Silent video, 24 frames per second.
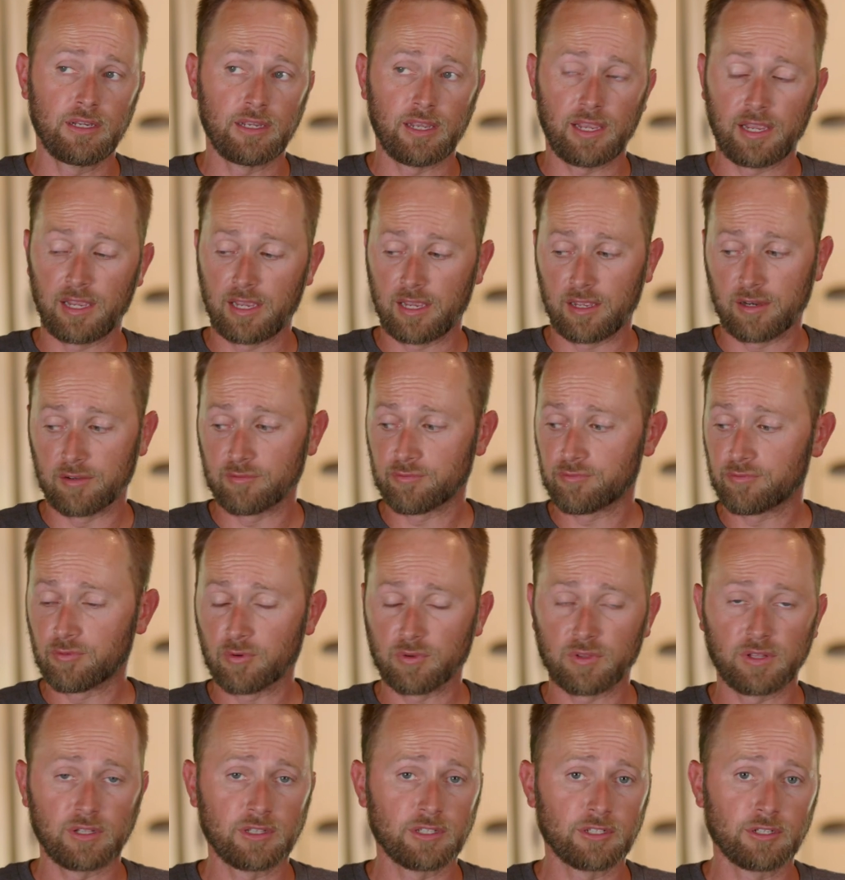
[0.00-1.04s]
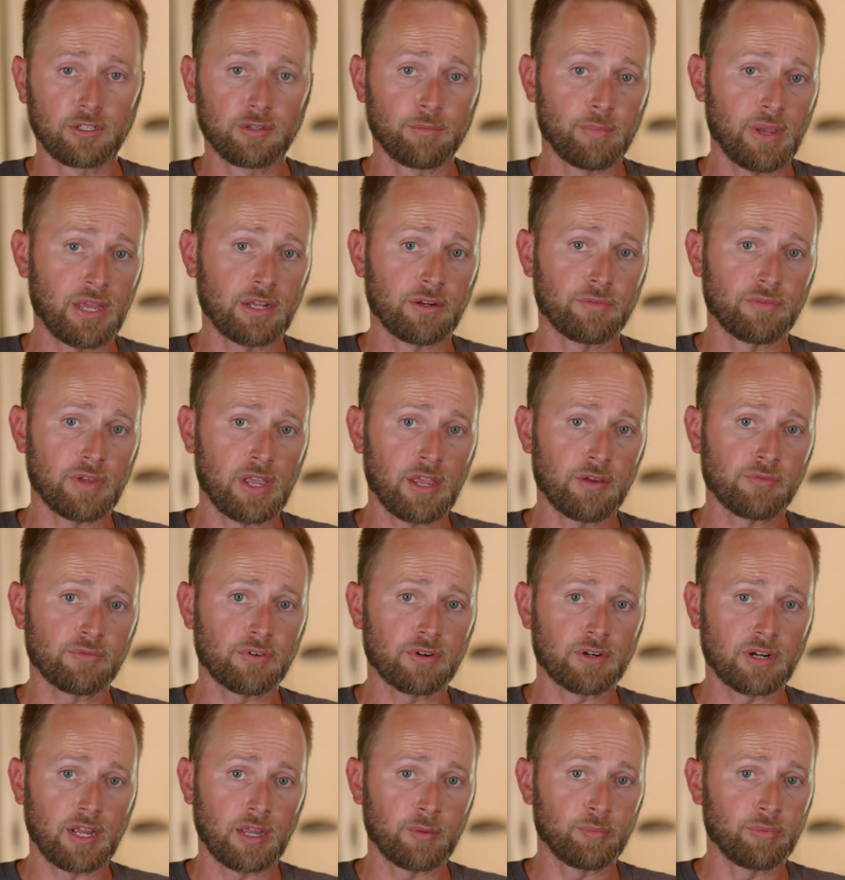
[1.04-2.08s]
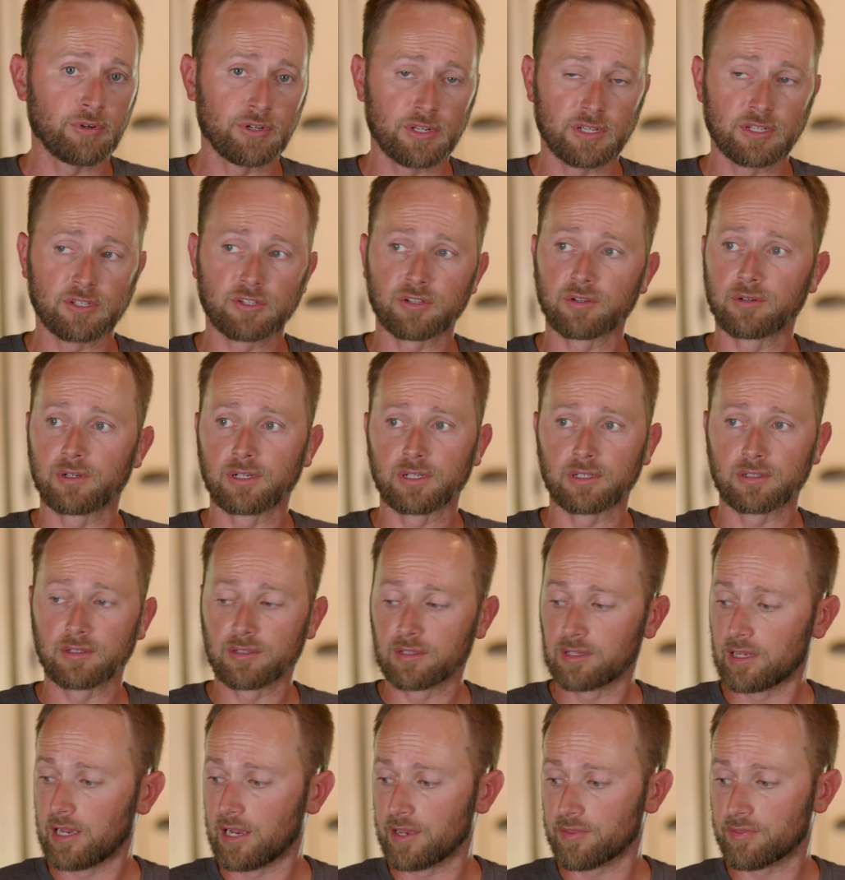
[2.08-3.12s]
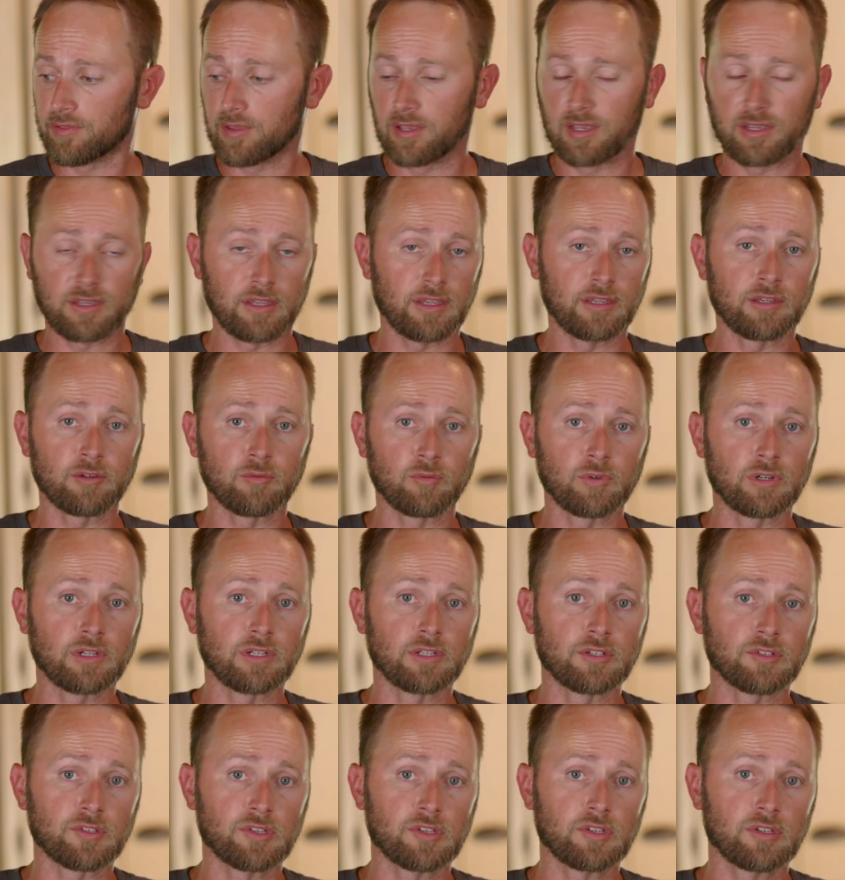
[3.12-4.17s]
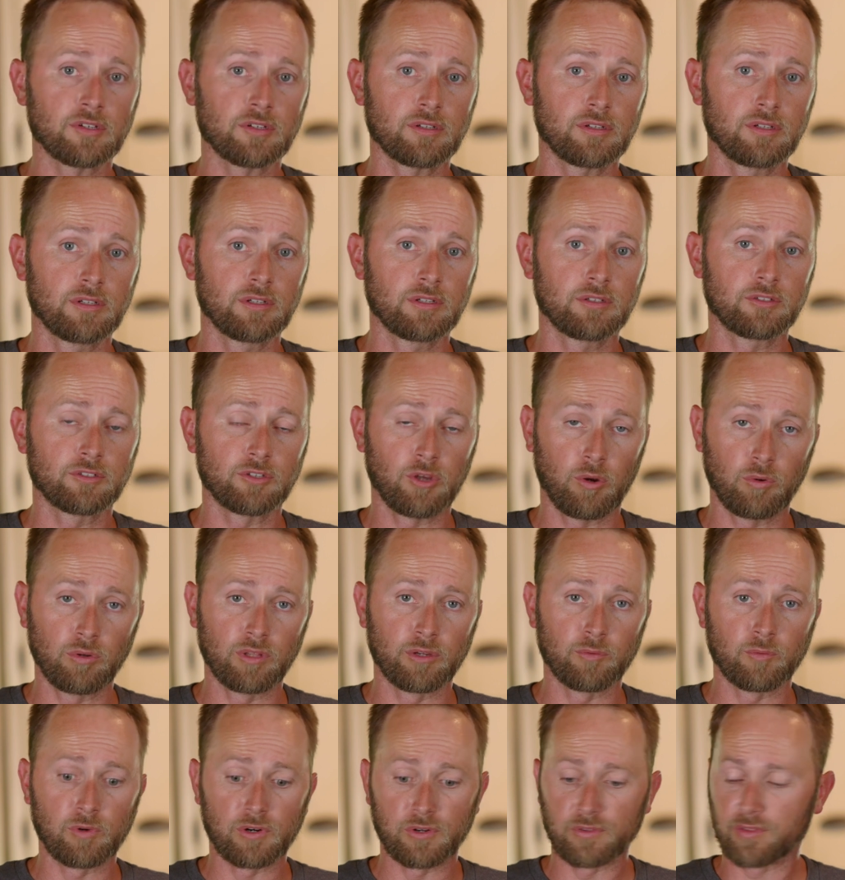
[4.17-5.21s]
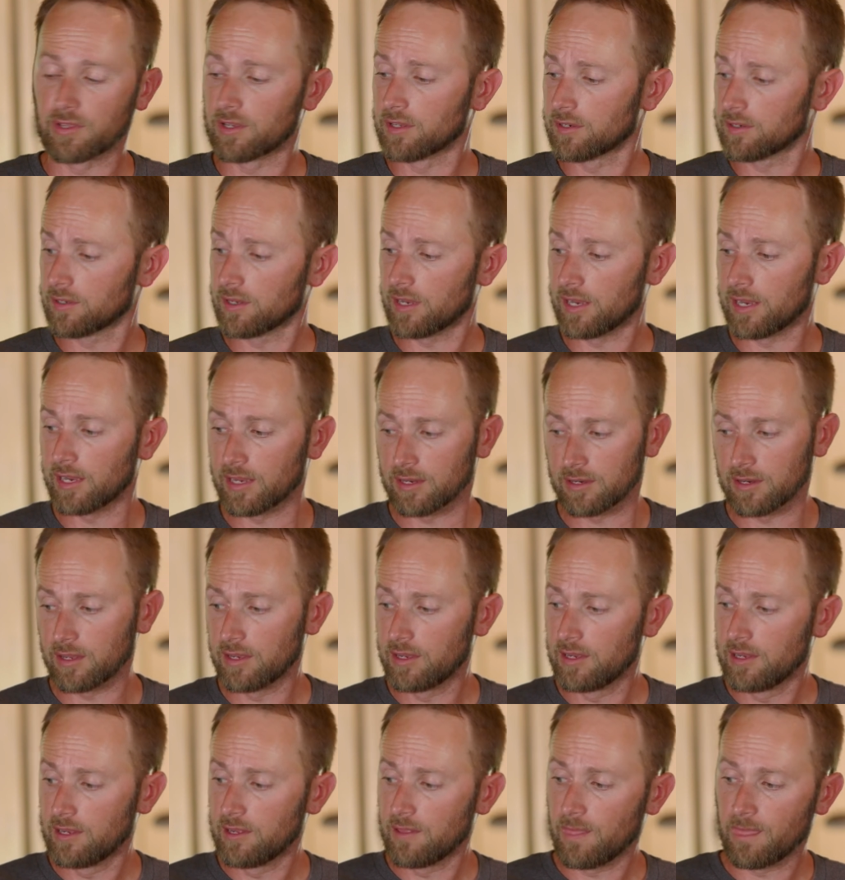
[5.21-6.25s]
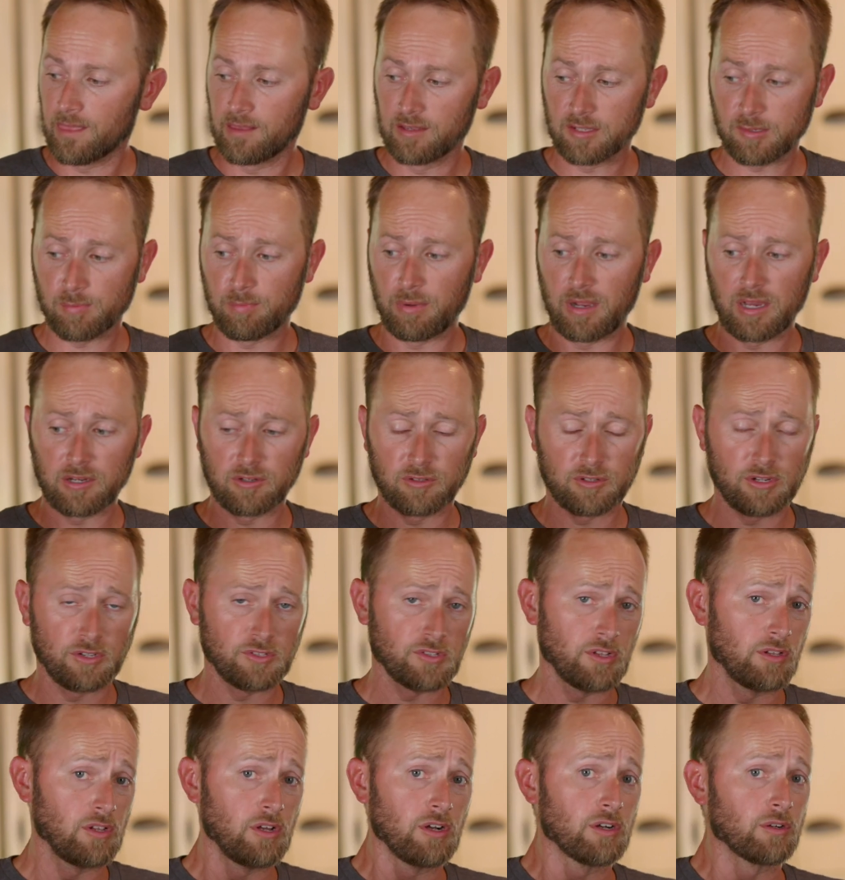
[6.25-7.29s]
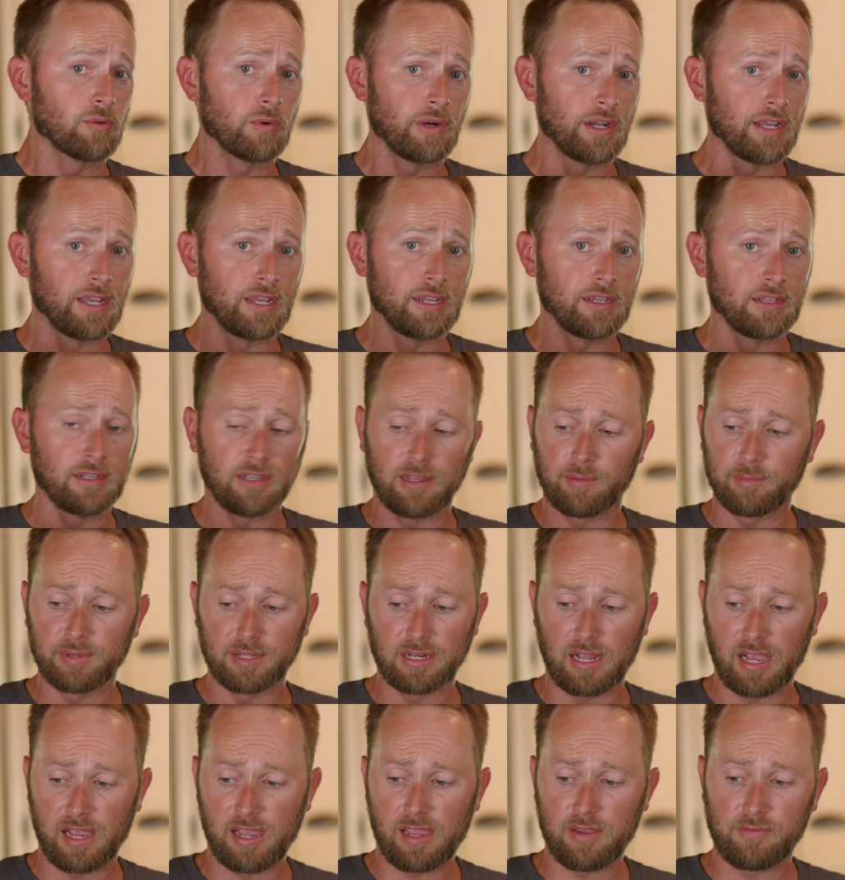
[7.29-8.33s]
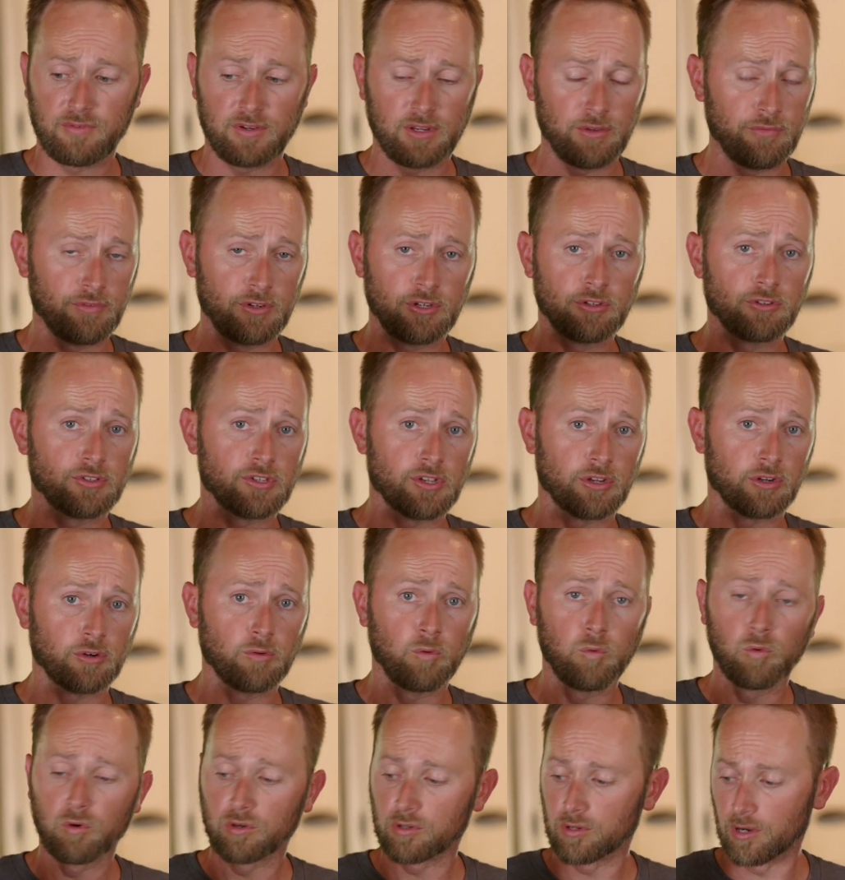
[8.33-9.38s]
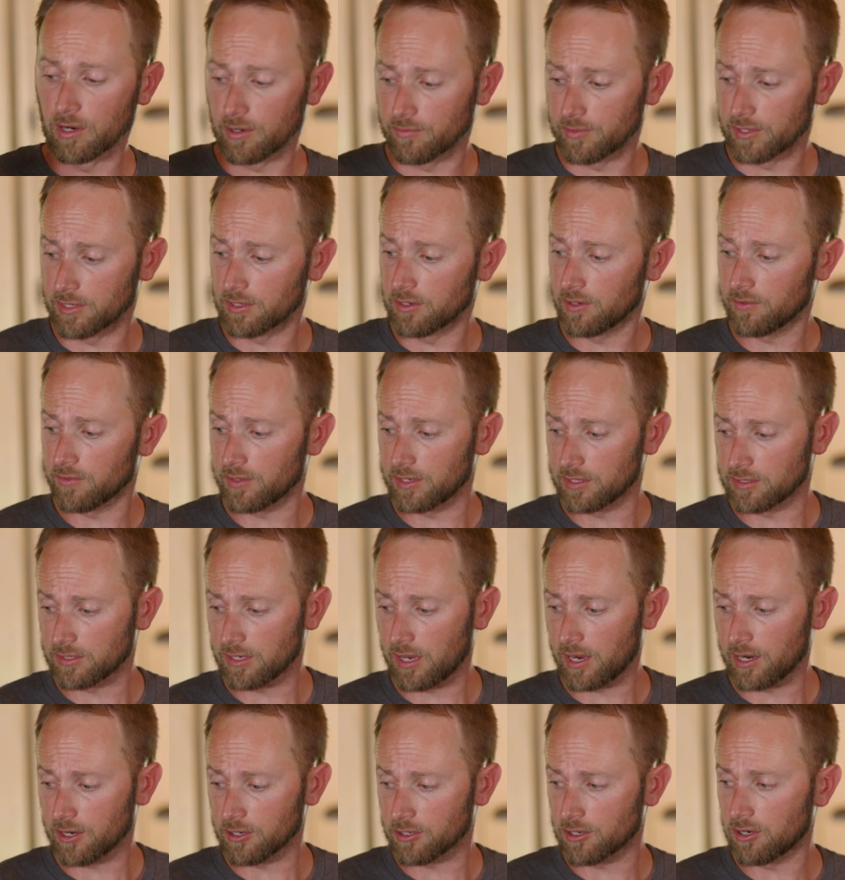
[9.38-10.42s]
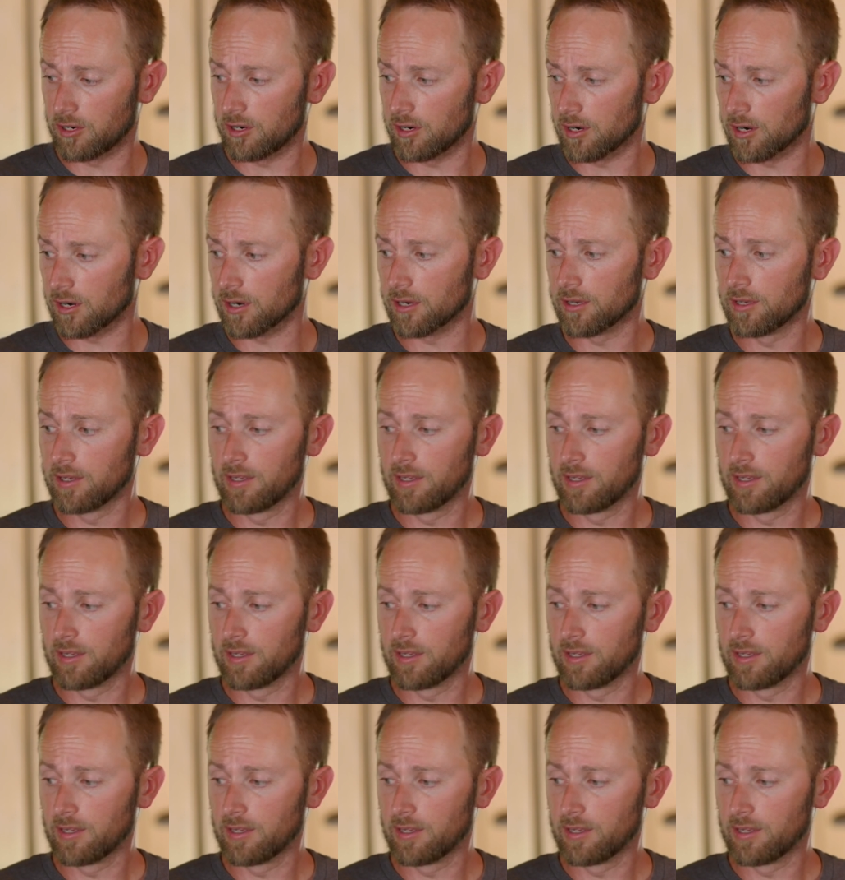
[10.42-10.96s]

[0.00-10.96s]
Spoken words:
And for the little amount of effort I put into it, I think it was totally worth it. And this bottle goes a long way. I mean, I haven't even used a quarter of it on the entire car.